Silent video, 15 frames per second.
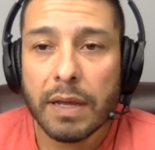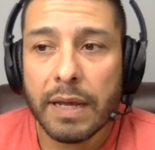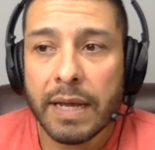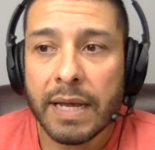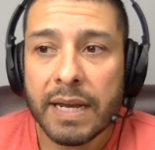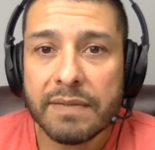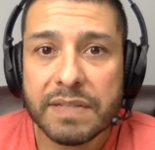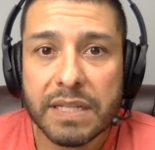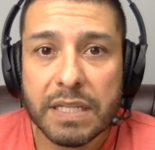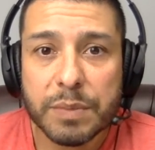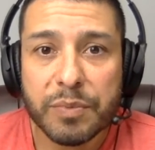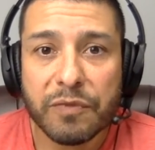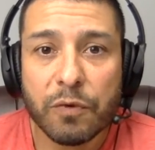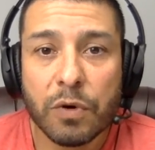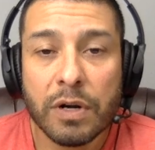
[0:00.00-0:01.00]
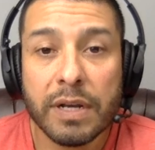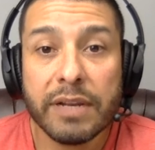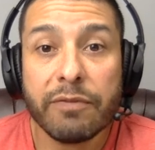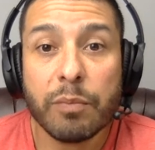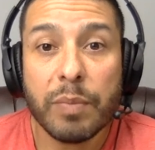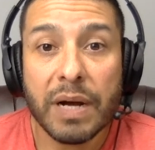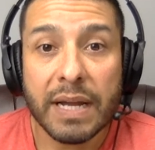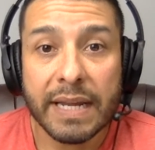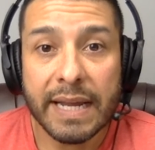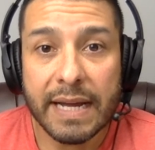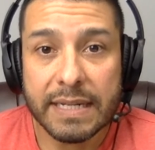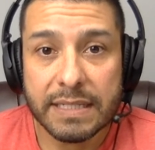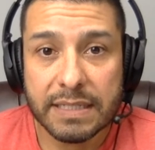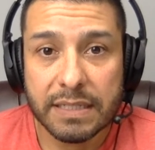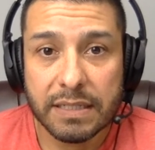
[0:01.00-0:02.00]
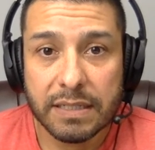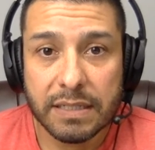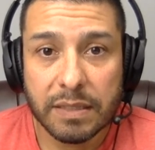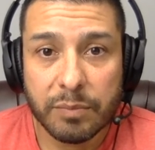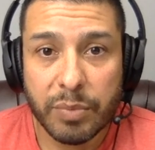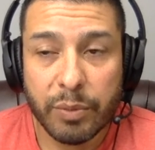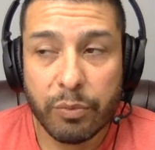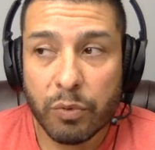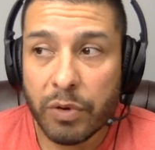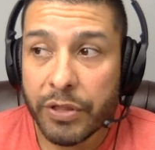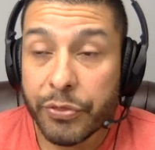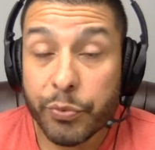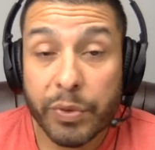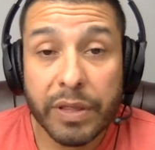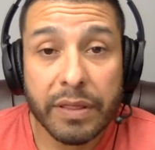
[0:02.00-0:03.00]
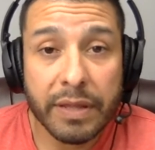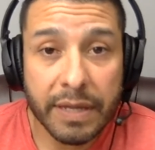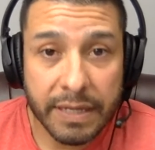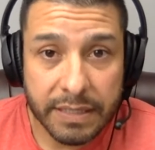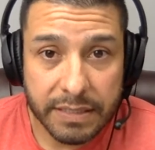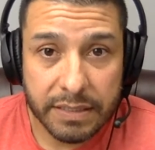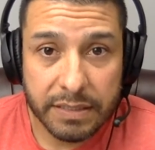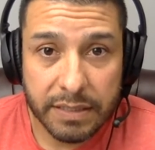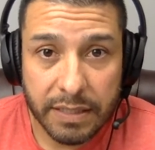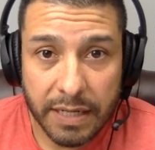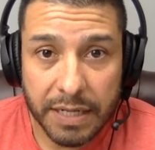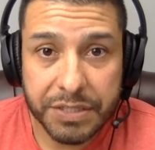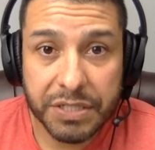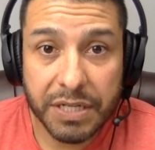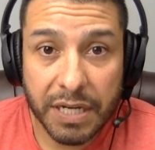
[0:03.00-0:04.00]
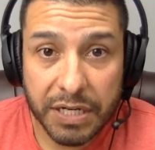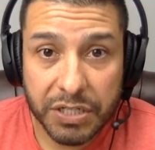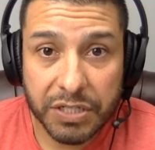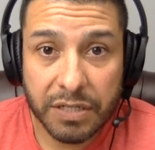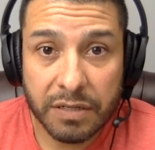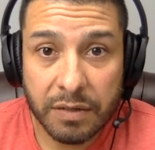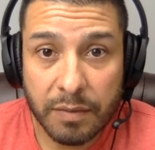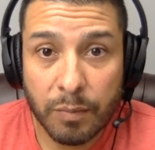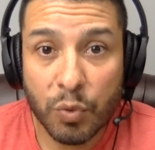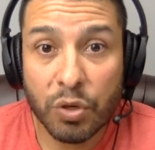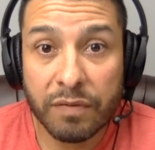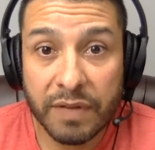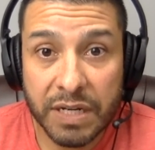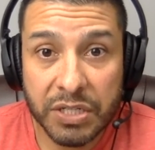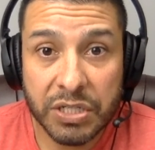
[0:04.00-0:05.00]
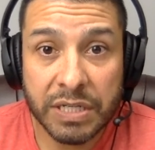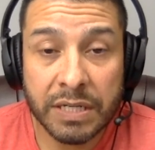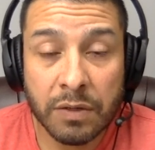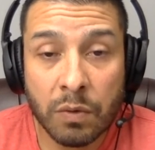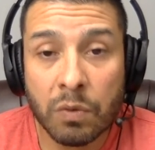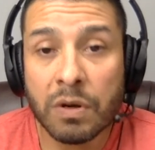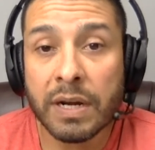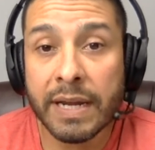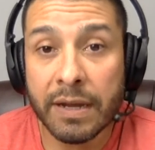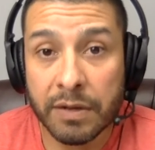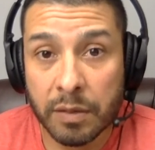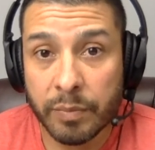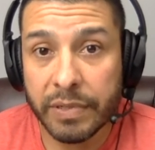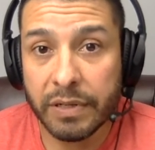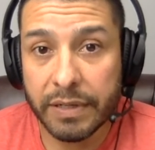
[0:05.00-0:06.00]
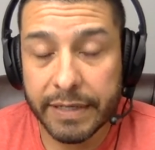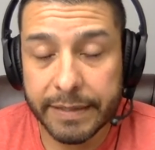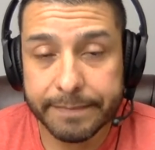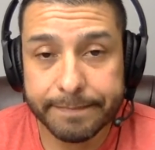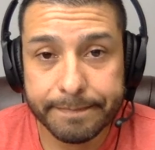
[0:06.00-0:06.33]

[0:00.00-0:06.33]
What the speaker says: And I've said this before in a different podcast. People want three things: education, motivation, or accountability.